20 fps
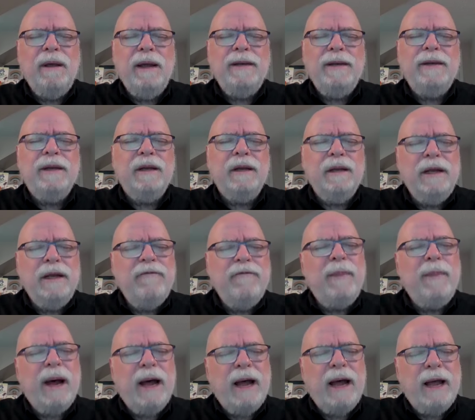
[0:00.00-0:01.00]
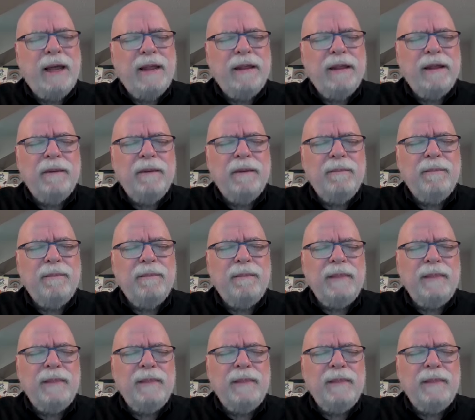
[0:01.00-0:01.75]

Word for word: and to live by them